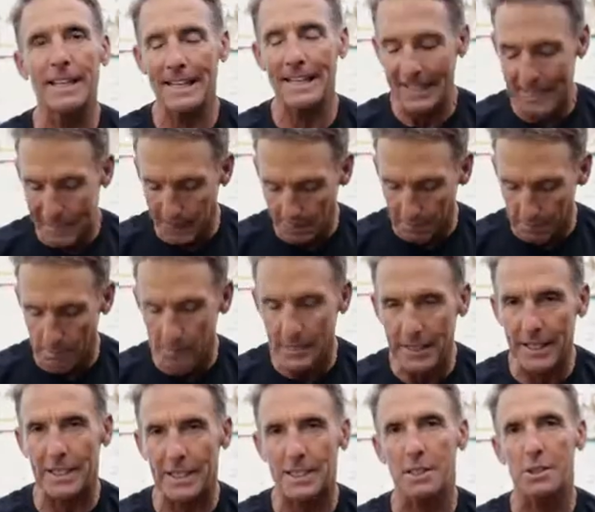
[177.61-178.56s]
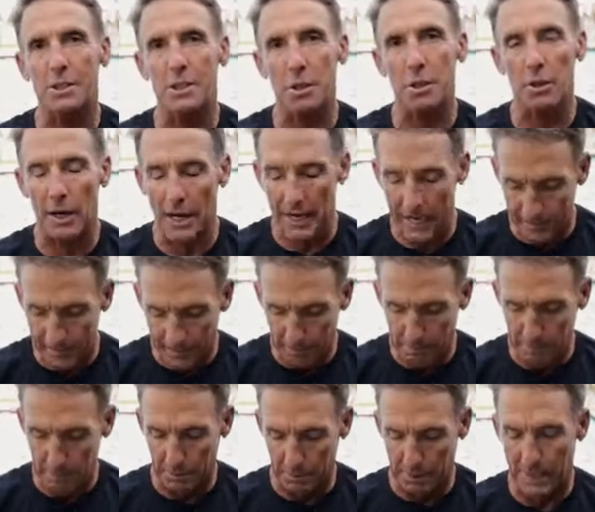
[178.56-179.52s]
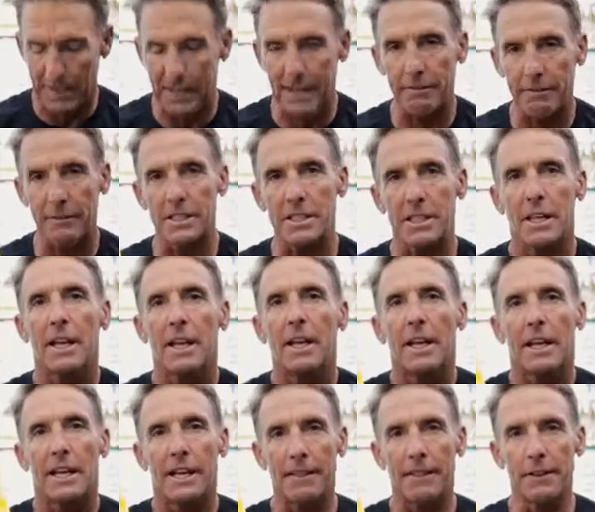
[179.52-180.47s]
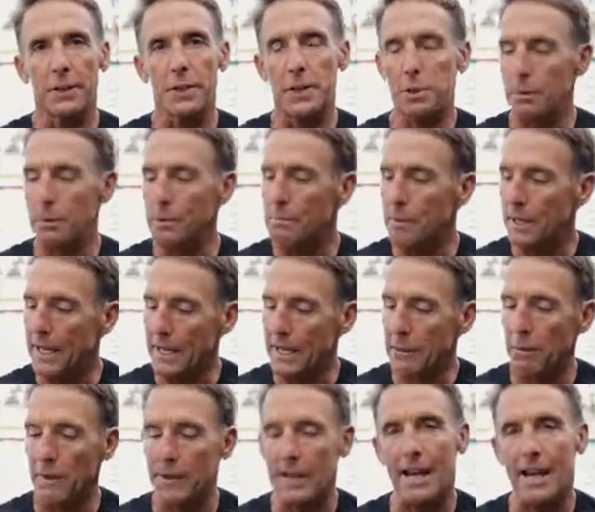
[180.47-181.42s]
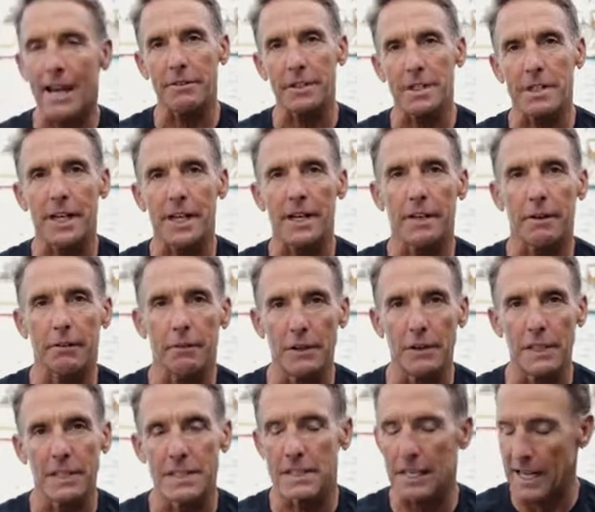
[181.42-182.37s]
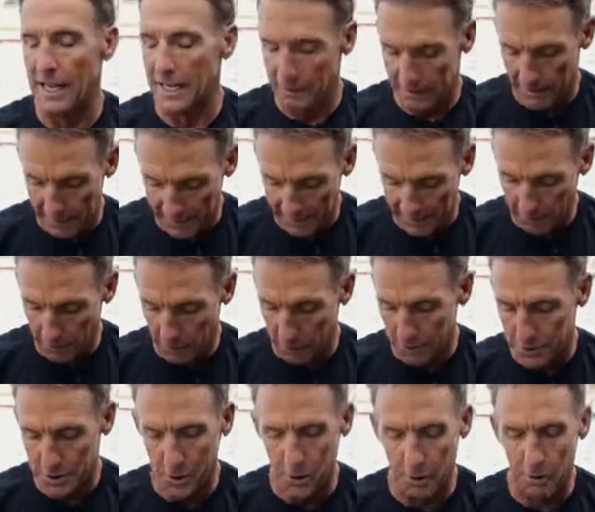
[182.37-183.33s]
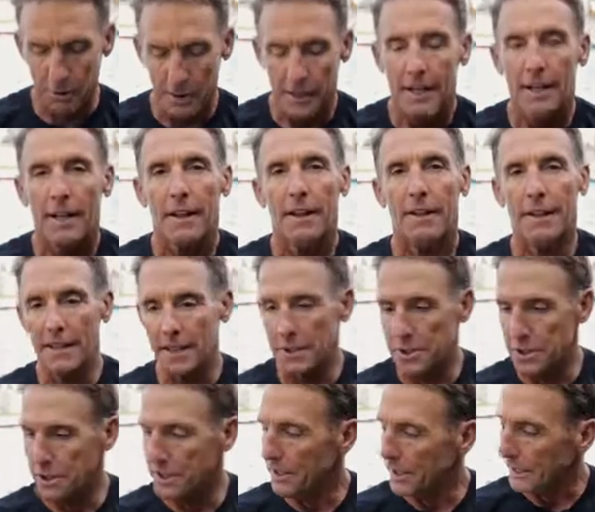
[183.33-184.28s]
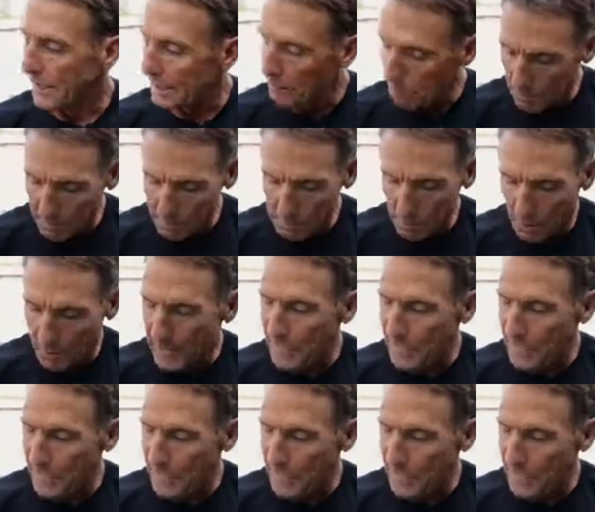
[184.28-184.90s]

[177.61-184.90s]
to intermix. And so I like people to have these in their swim bag where they a set of the Freestyler and also the Agility. One more